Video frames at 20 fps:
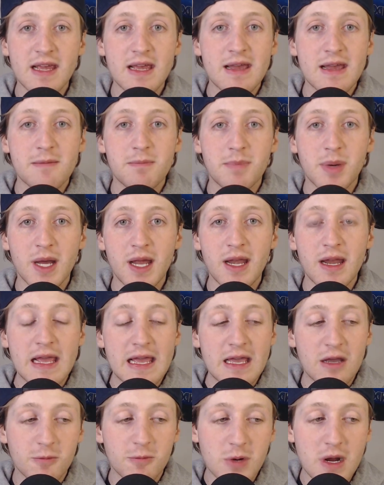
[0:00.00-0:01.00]
but he'll
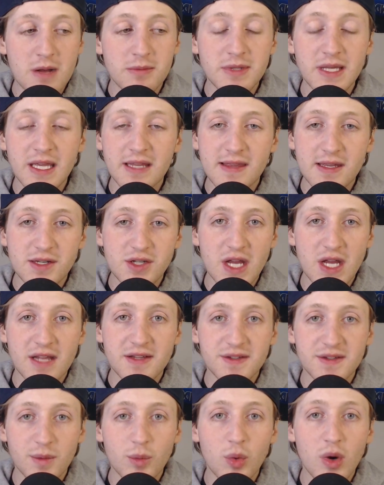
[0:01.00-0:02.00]
probably get that chance
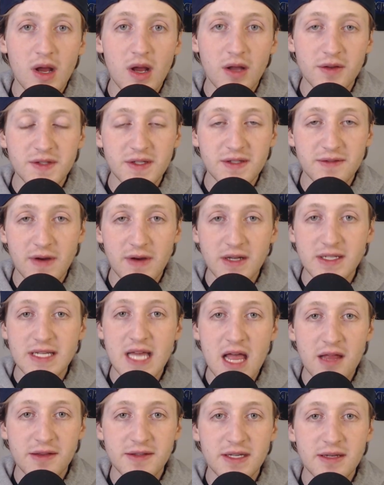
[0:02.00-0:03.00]
somewhere else. He's a very
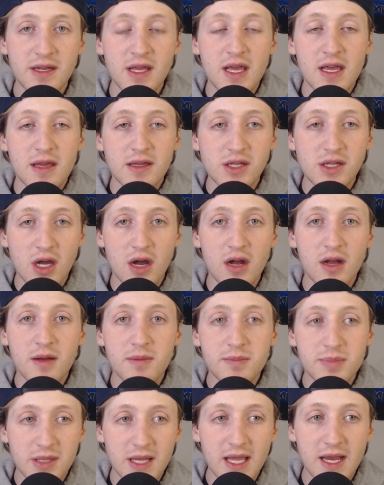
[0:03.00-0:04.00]
talented young
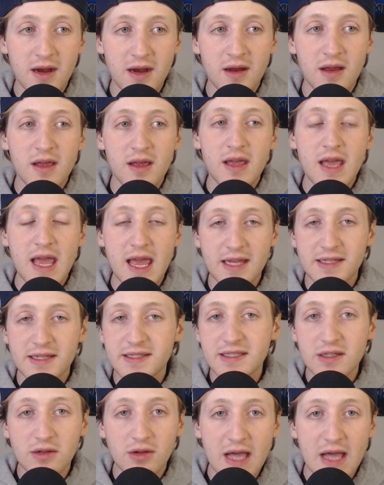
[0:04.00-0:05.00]
player and
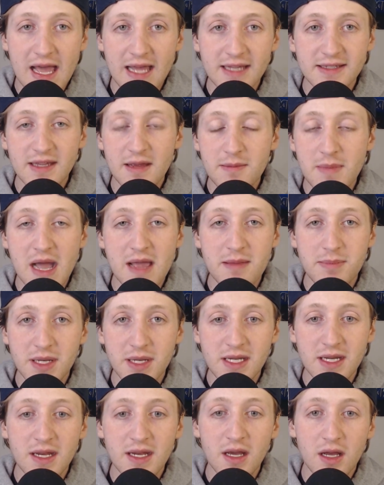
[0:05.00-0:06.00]
still has, in my
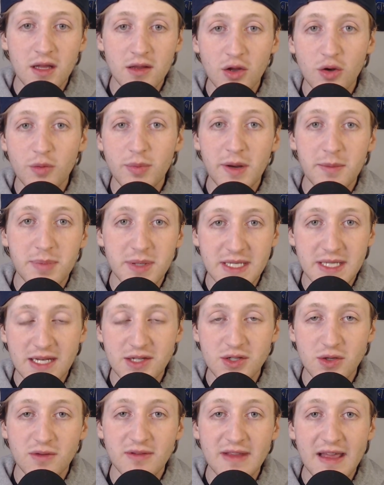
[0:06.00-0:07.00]
opinion, a little bit of
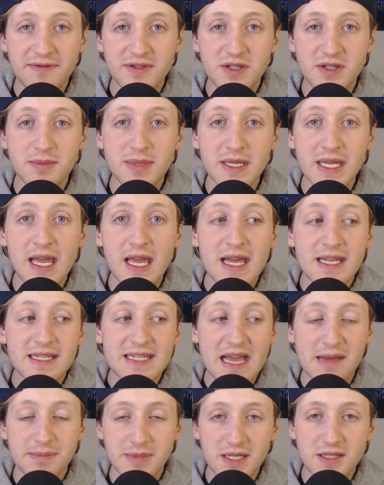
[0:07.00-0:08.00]
potential left to be
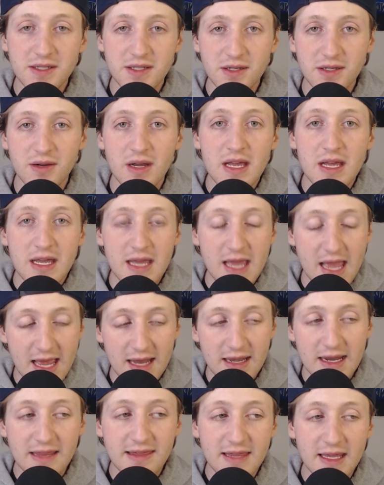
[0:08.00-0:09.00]
tapped into. And I
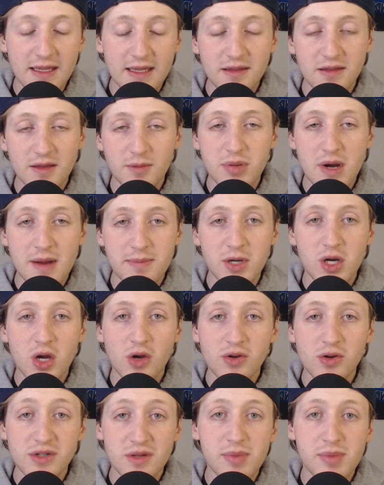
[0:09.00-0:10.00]
think the proper coach
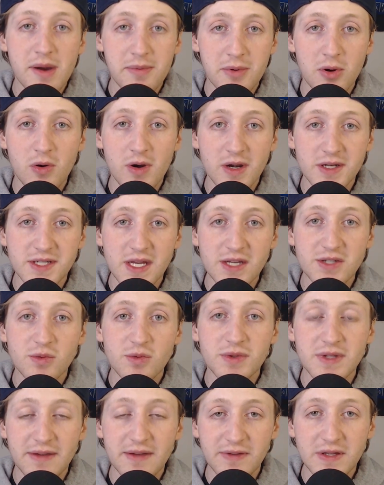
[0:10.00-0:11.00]
and the proper organization will
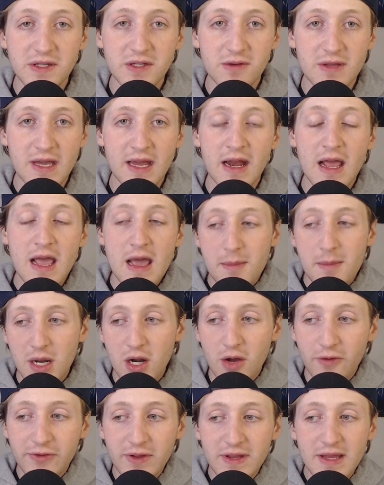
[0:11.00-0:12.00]
definitely do that. But
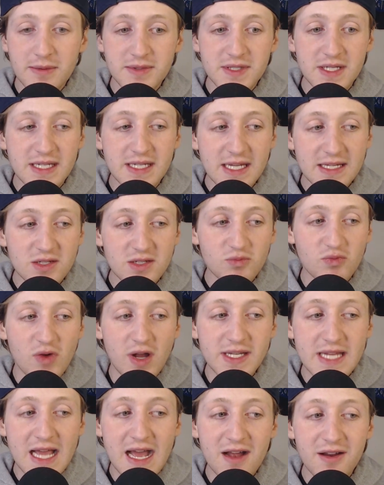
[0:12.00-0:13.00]
hopefully that was a decent
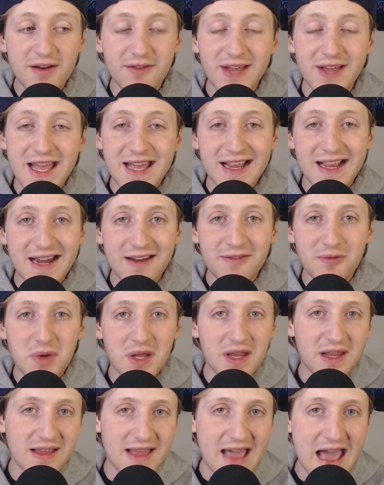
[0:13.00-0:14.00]
rundown of kind of what
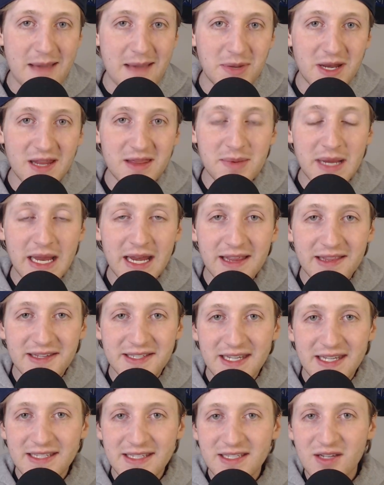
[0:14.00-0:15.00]
happened at the beginning of the
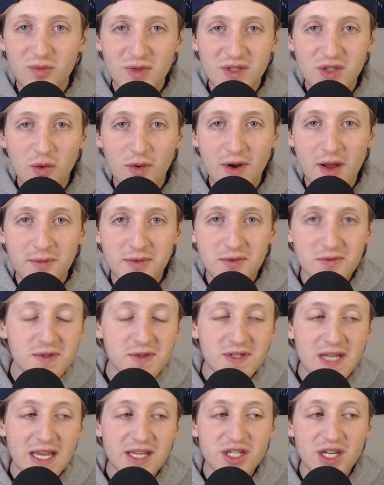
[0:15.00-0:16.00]
season and what's going on with the
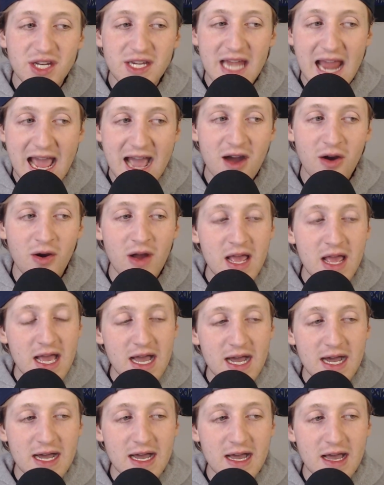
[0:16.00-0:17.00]
rotation now.
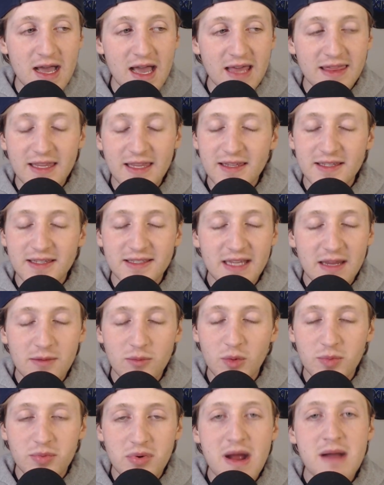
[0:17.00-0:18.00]
I think this team will
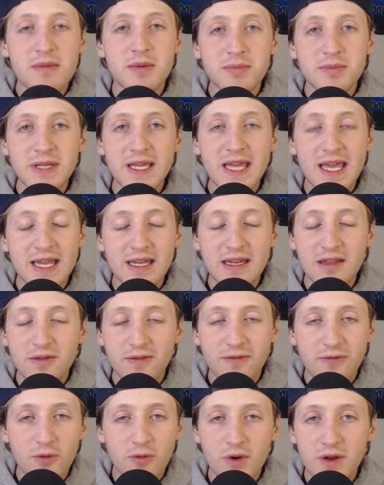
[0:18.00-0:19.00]
probably end either
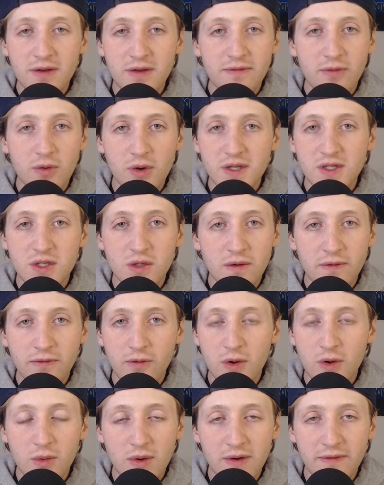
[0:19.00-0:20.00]
40-42
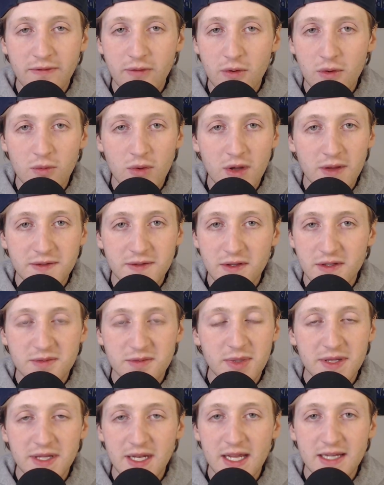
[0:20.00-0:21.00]
or 41-41, so let's split the
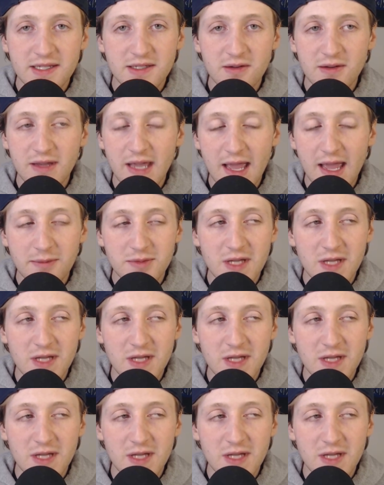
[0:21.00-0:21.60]
next 2 games.